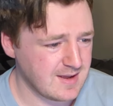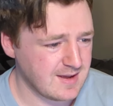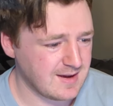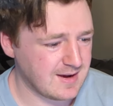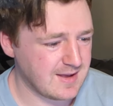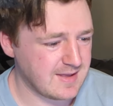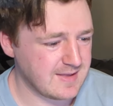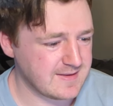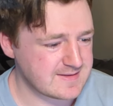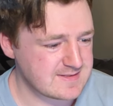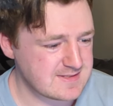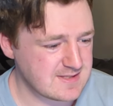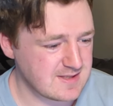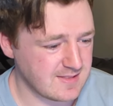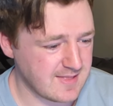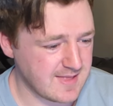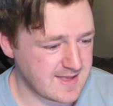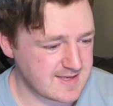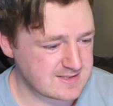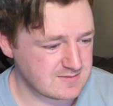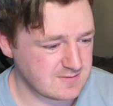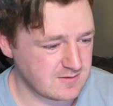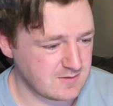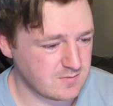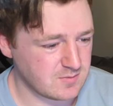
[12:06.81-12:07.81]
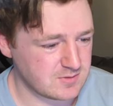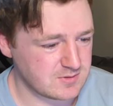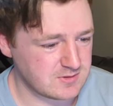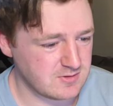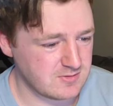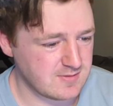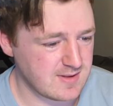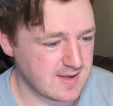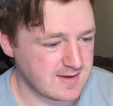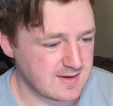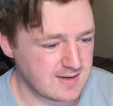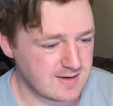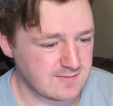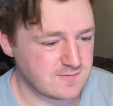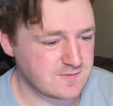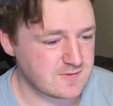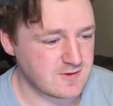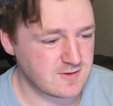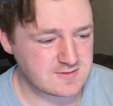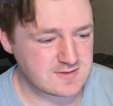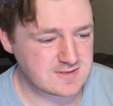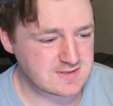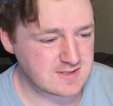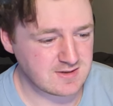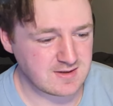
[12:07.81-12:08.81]
I think this is the last week we'll do that. If
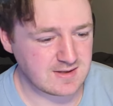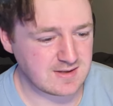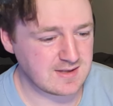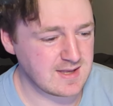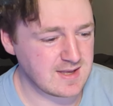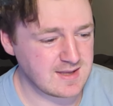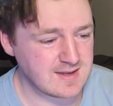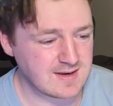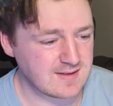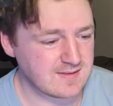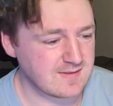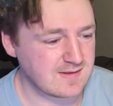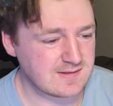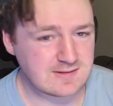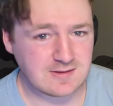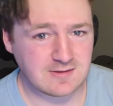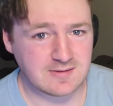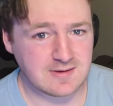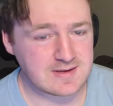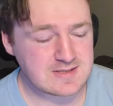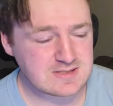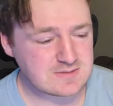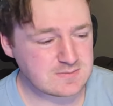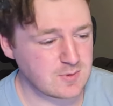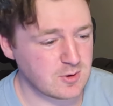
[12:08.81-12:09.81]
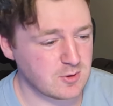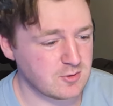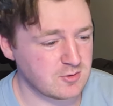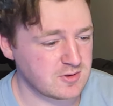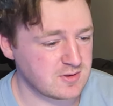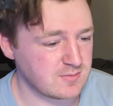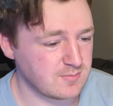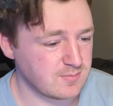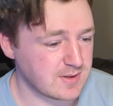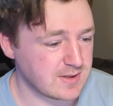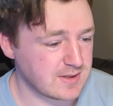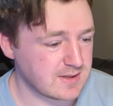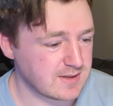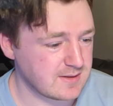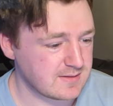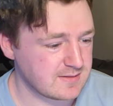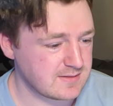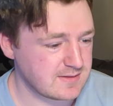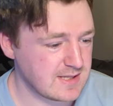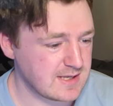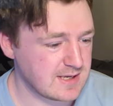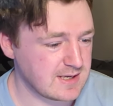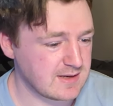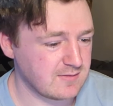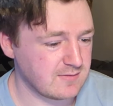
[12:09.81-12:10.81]
Johnson's out again, I think they'll get smoked, but
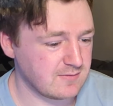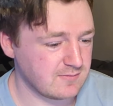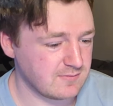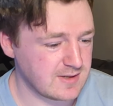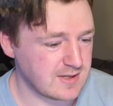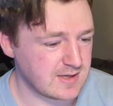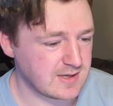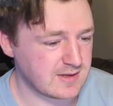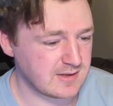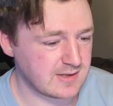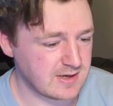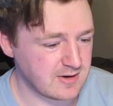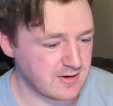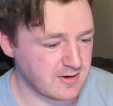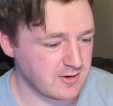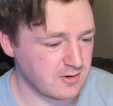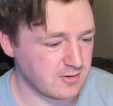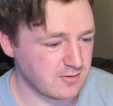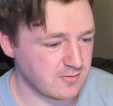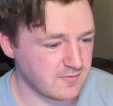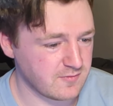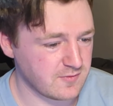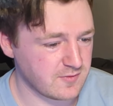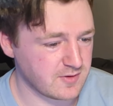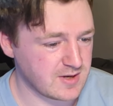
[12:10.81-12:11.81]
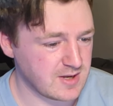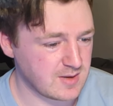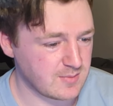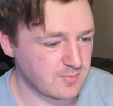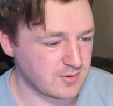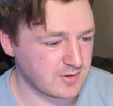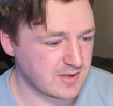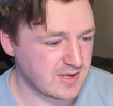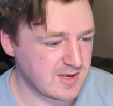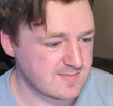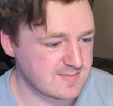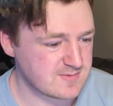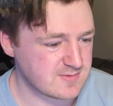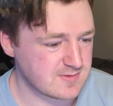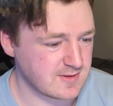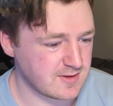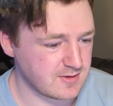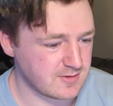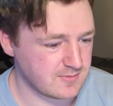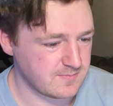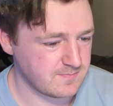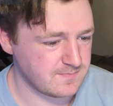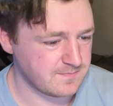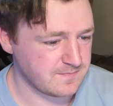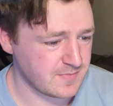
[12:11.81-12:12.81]
they can carry it over for a couple games
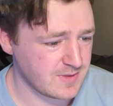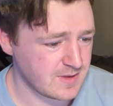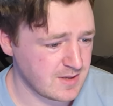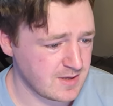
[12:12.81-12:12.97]
without him.